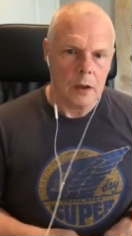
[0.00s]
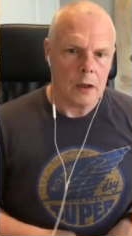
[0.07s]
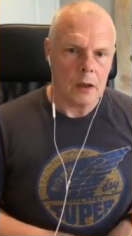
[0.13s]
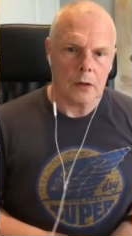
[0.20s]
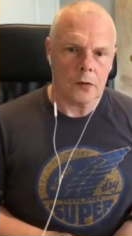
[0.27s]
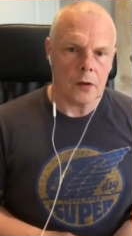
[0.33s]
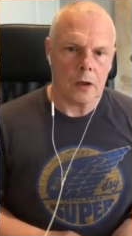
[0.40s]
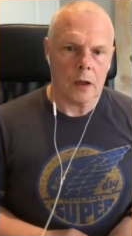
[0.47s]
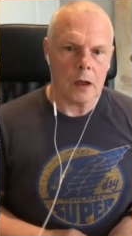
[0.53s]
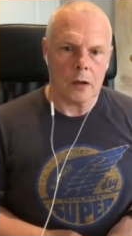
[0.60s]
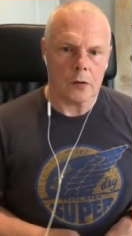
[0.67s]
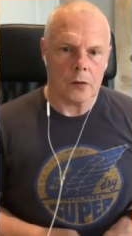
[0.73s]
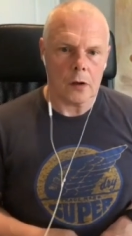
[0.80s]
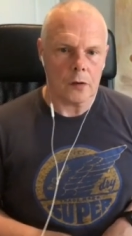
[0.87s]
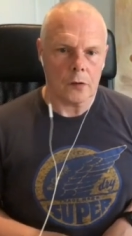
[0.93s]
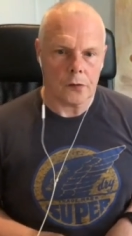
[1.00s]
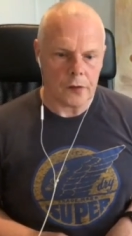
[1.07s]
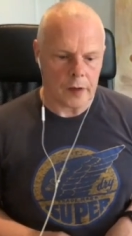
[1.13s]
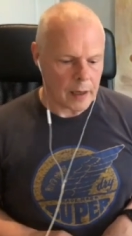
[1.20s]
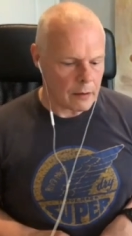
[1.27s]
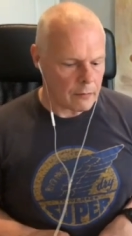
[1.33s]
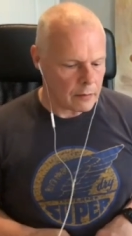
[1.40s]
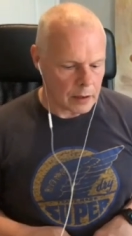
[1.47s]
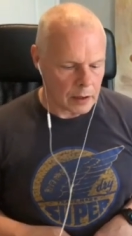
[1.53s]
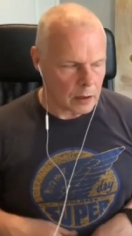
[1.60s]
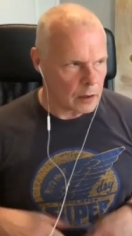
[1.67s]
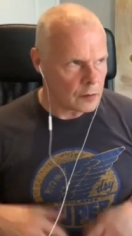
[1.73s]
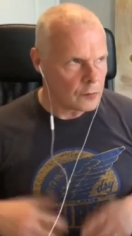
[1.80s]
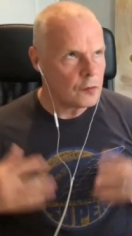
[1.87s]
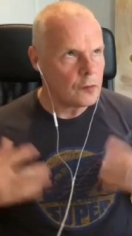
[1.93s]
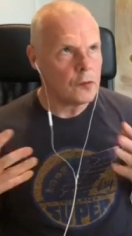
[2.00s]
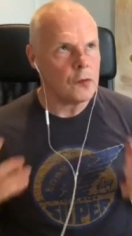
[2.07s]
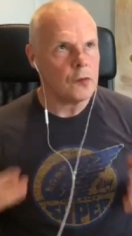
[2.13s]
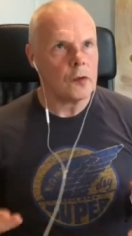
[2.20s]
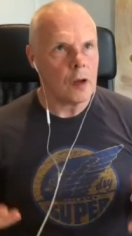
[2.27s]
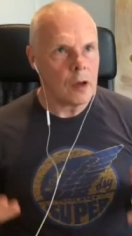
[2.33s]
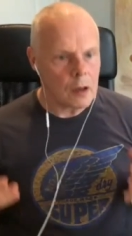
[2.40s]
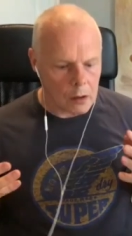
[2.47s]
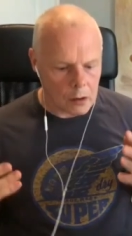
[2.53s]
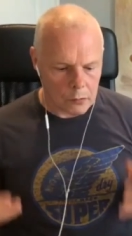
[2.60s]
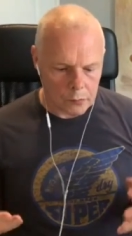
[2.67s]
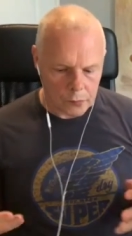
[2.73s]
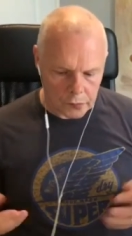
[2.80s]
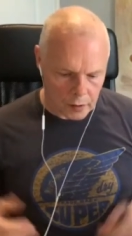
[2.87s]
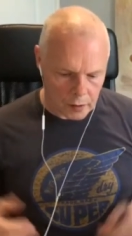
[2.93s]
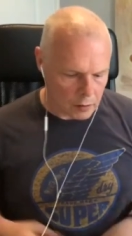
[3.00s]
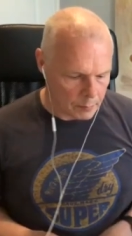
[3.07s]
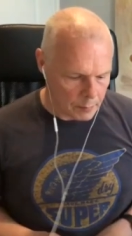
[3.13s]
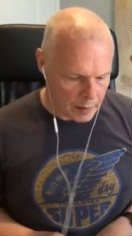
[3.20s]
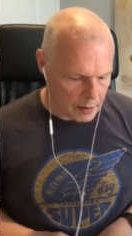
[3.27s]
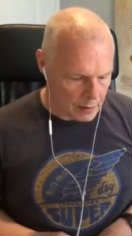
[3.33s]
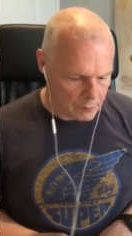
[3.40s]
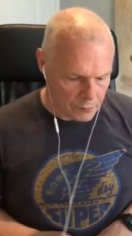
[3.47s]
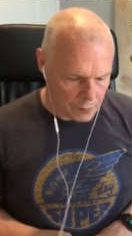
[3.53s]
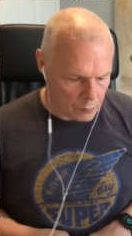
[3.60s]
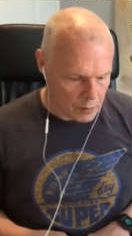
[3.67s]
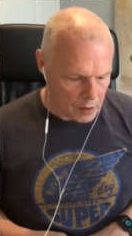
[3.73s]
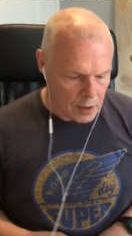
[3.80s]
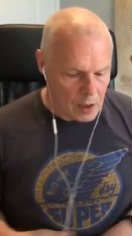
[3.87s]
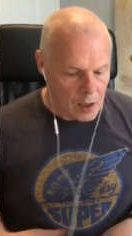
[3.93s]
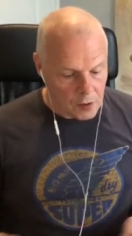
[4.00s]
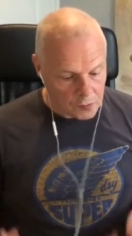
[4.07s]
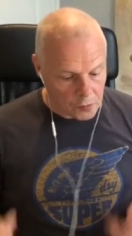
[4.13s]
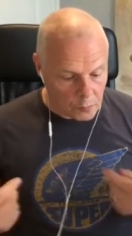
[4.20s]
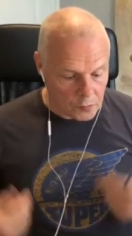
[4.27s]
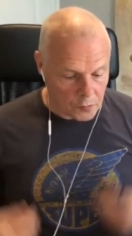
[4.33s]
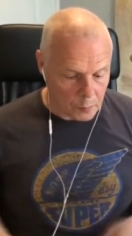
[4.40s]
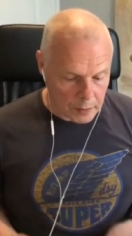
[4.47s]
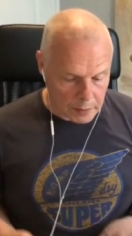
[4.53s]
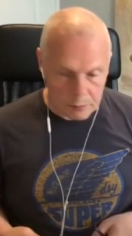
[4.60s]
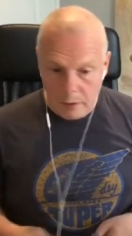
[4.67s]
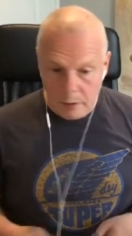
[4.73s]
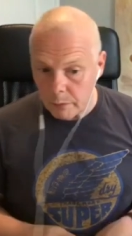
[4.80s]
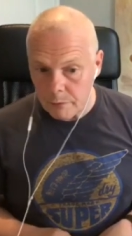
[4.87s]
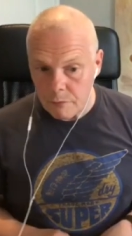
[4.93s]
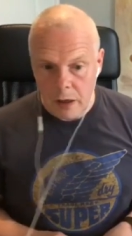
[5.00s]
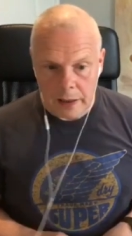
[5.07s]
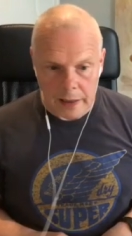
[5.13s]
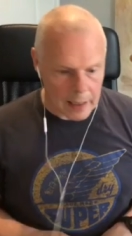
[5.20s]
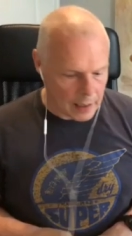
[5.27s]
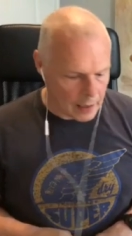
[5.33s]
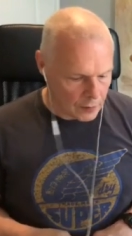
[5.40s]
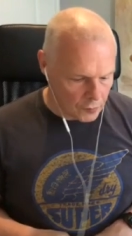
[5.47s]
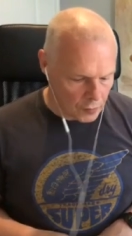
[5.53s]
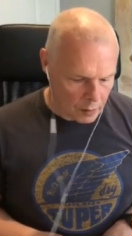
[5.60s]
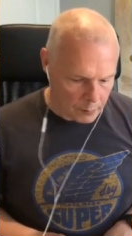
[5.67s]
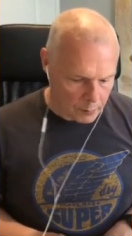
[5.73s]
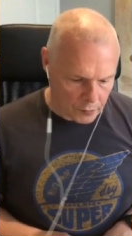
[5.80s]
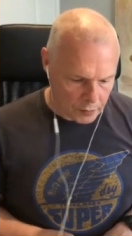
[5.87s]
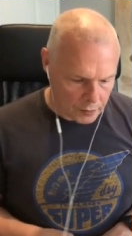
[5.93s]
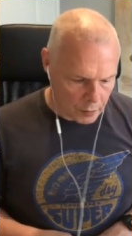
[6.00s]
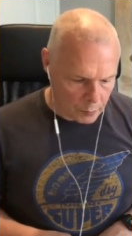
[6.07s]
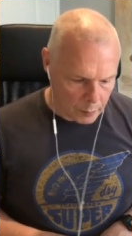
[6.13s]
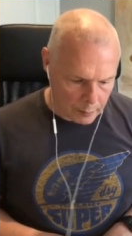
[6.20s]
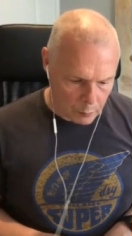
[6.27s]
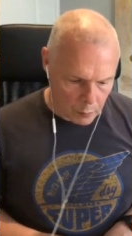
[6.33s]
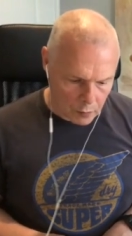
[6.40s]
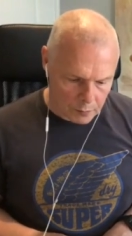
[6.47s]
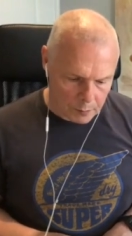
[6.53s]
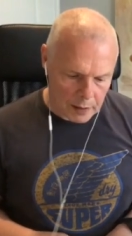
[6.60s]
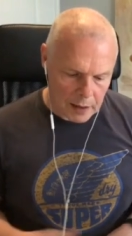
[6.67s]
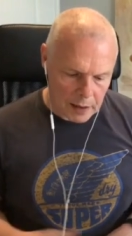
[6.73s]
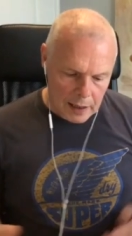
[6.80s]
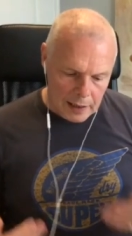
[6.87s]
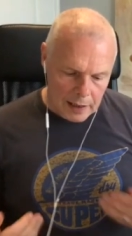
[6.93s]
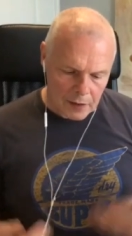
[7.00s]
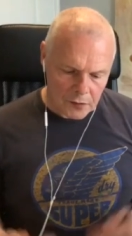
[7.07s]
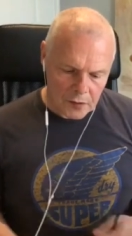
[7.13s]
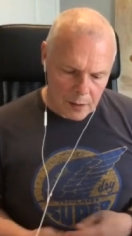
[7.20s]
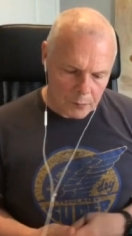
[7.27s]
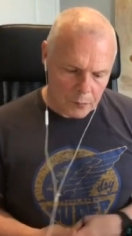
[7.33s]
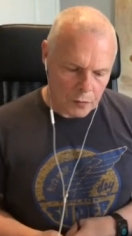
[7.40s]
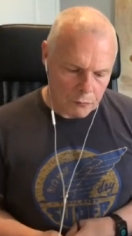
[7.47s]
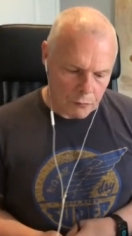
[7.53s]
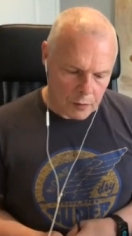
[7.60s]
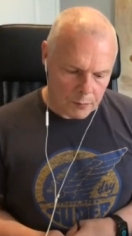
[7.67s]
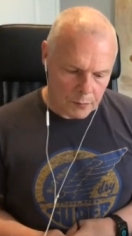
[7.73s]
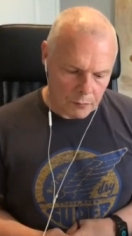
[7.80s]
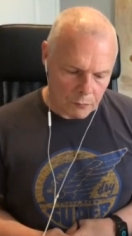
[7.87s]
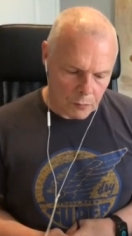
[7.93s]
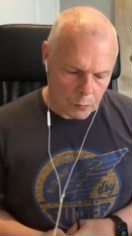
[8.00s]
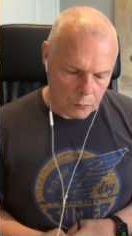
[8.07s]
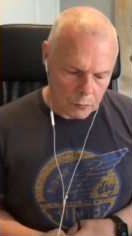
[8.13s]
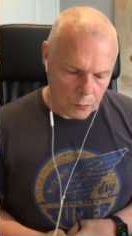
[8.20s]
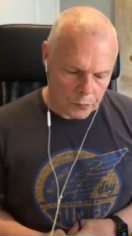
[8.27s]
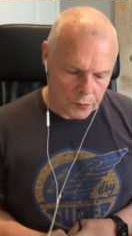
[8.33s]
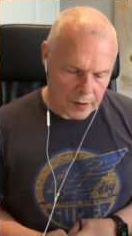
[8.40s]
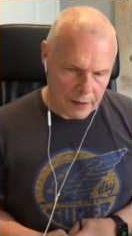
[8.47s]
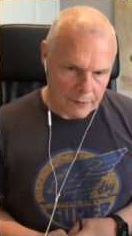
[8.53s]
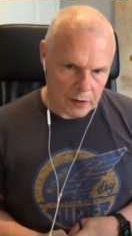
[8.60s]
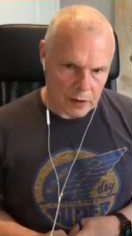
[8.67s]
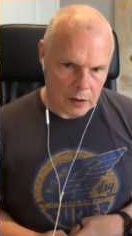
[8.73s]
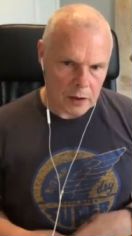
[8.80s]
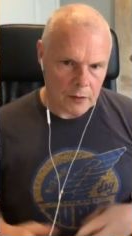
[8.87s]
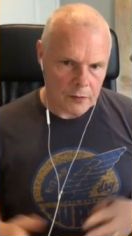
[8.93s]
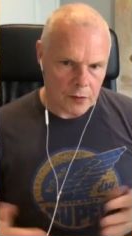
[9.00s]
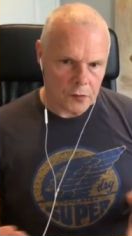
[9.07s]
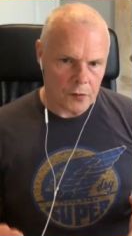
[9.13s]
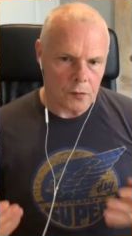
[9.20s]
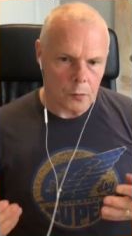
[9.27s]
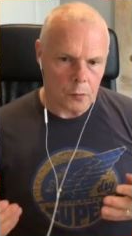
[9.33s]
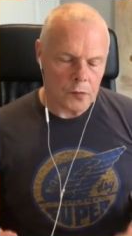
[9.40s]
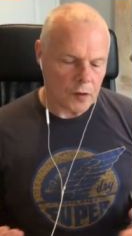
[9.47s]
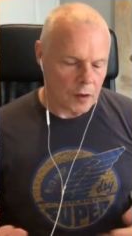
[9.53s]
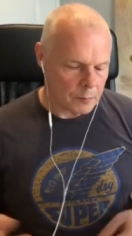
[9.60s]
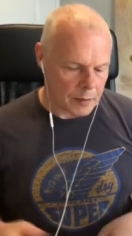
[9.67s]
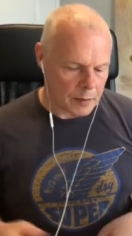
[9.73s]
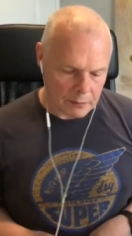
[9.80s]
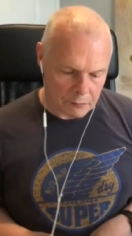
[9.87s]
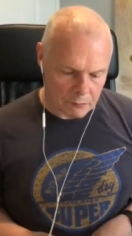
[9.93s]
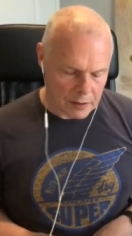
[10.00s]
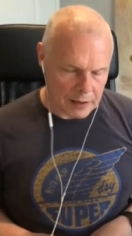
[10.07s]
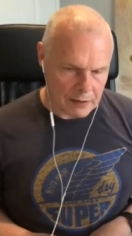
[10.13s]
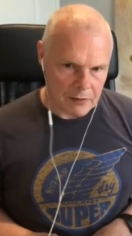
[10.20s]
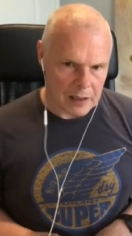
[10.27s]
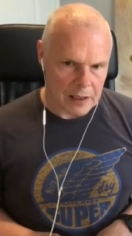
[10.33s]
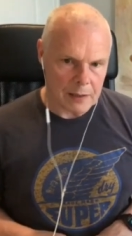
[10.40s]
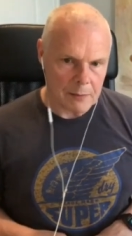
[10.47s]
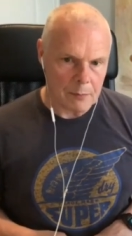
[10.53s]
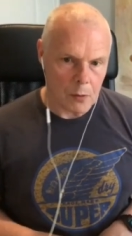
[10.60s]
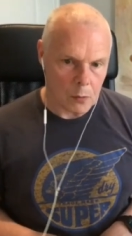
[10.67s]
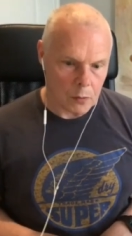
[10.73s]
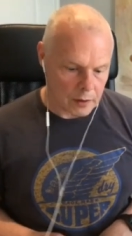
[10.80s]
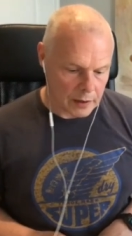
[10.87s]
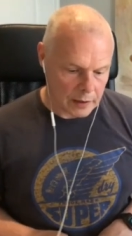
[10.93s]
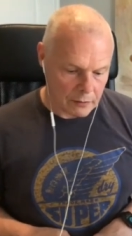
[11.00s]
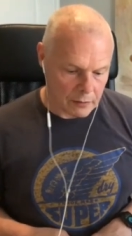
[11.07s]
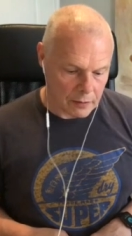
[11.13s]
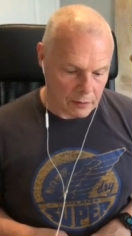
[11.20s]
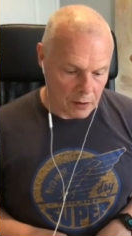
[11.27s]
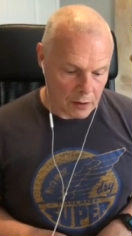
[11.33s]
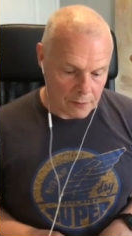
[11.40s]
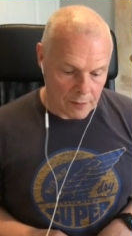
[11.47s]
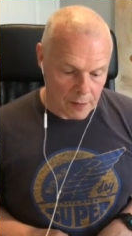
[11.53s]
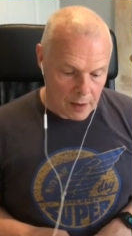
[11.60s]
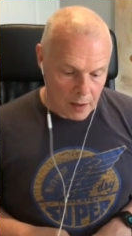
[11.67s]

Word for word: and uh, and, mm-hmm. and sharing, you know, it's just so so powerful. So so we we'll be running Absolutely. out of time as I knew we would, but let's come to rule, rule, rule seven. I know this has also been really really important in your own life,